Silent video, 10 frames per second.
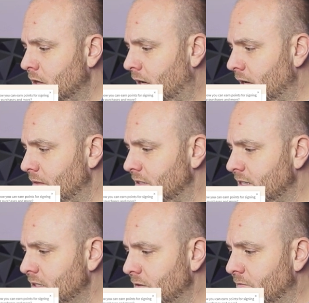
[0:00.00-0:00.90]
Uh, they
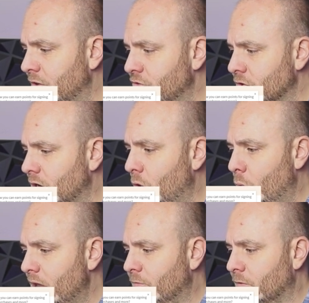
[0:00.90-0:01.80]
tend to venture
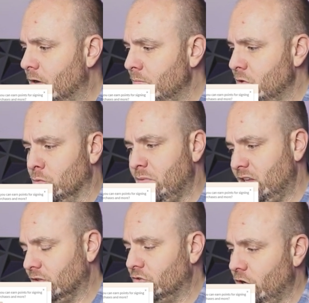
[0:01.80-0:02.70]
away from your
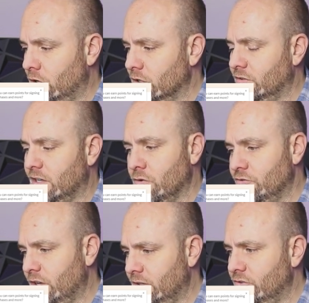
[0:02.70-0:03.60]
basic jars, like your
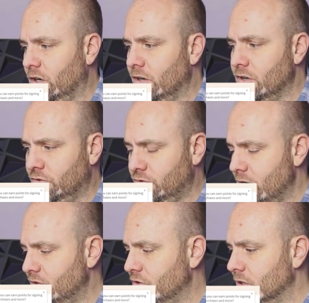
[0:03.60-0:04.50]
jelly jar, your
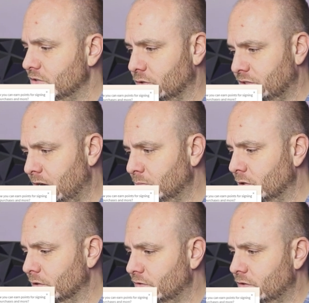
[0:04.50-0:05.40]
straight jars, your
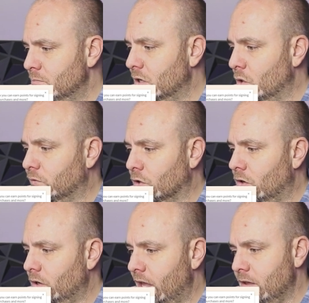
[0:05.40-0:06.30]
tumblers. But
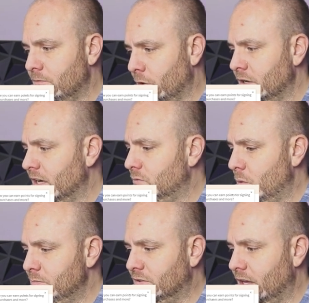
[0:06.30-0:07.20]
overall, a very nice
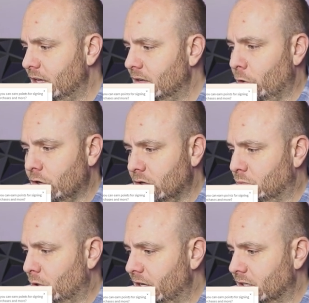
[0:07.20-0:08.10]
website, very good
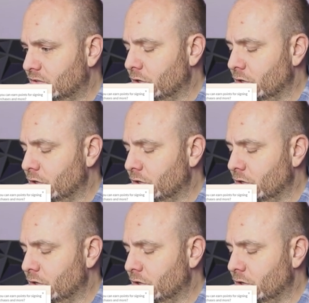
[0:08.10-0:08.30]
products.